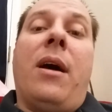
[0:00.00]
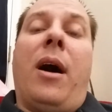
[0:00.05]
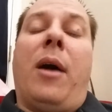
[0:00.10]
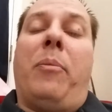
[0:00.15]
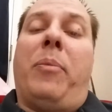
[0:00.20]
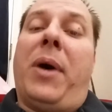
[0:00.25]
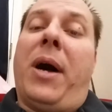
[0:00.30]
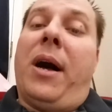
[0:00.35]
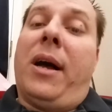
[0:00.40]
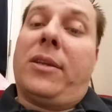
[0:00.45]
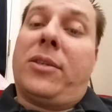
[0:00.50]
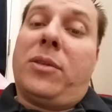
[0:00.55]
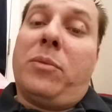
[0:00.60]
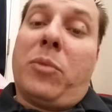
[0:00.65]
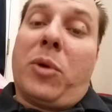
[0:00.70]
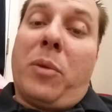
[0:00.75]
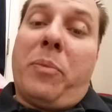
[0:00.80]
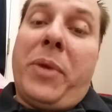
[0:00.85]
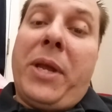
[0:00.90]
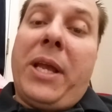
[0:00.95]
a
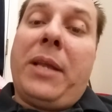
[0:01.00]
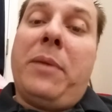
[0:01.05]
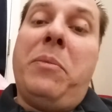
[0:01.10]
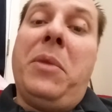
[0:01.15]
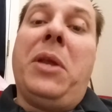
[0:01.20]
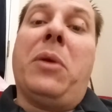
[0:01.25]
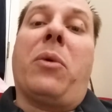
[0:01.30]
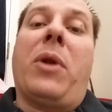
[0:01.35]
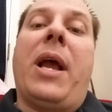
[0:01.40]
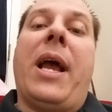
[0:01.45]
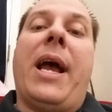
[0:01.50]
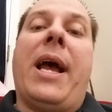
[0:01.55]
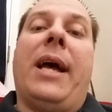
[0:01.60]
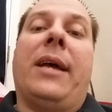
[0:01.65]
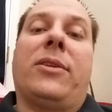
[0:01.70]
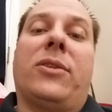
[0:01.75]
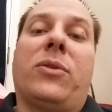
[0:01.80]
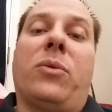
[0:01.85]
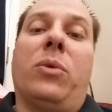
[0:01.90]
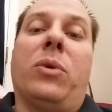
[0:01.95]
possum or pygmy
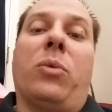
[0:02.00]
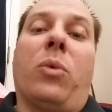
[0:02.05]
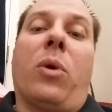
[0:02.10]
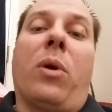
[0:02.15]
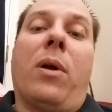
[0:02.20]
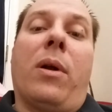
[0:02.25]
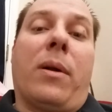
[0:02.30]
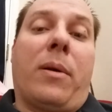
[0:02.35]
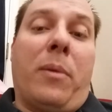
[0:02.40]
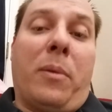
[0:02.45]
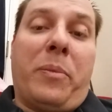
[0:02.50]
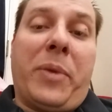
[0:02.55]
wrasse would work,